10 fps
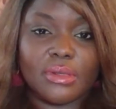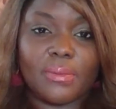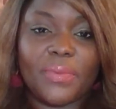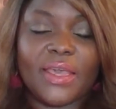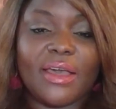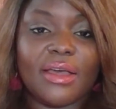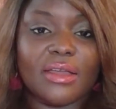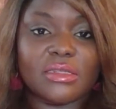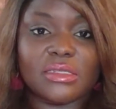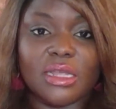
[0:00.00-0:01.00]

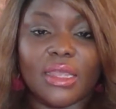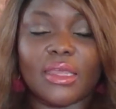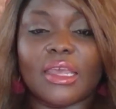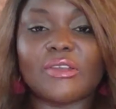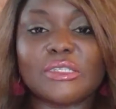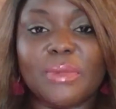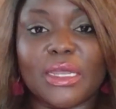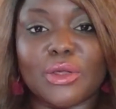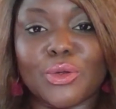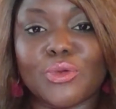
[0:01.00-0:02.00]
because it gives
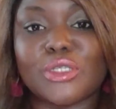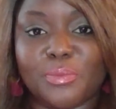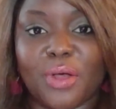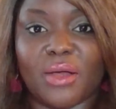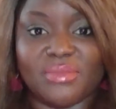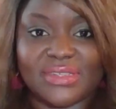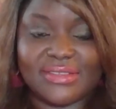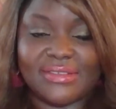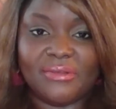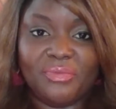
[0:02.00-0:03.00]
me goosebumps
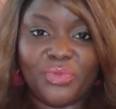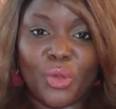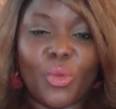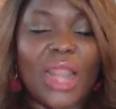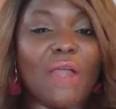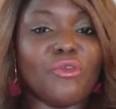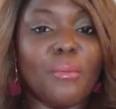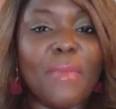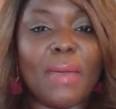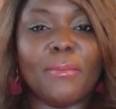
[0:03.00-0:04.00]
when I
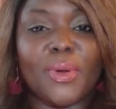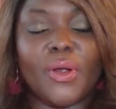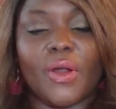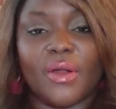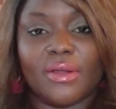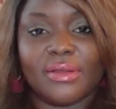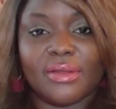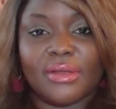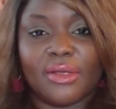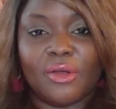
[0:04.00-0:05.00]
remember
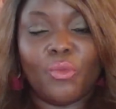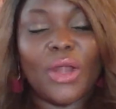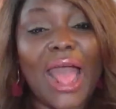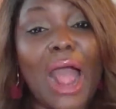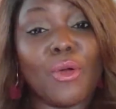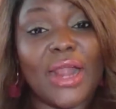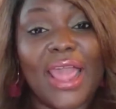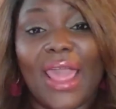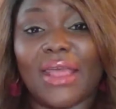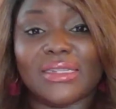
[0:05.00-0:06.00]
what our
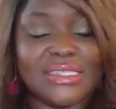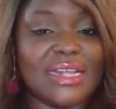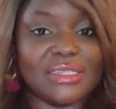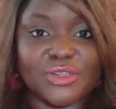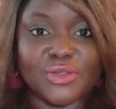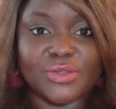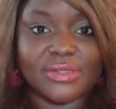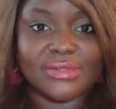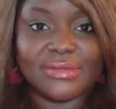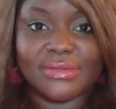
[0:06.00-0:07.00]

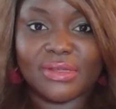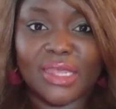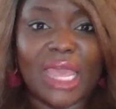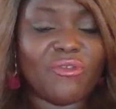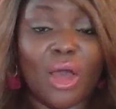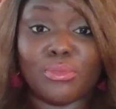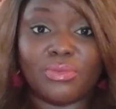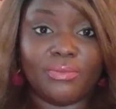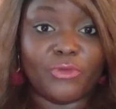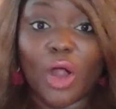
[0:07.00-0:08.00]
ancestors gave up
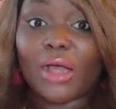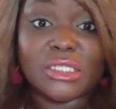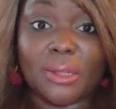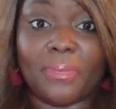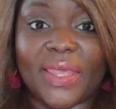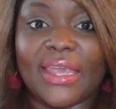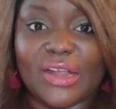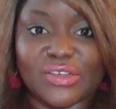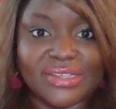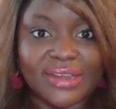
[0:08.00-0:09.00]
for us to be
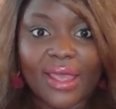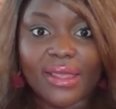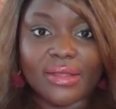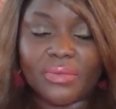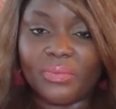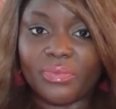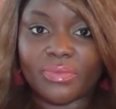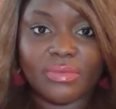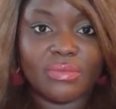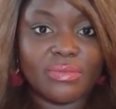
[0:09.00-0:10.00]
here today.
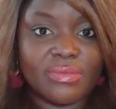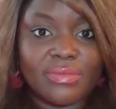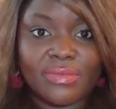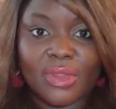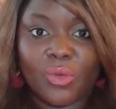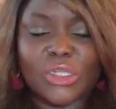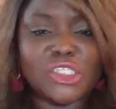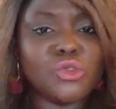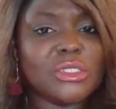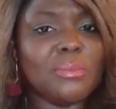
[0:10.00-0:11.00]
What
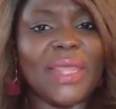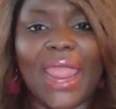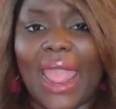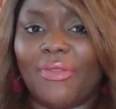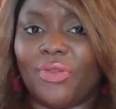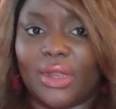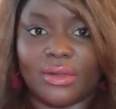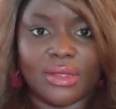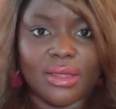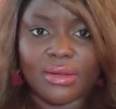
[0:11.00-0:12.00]
Susan B. Anthony
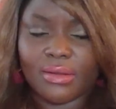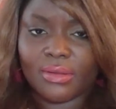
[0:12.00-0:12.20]
did,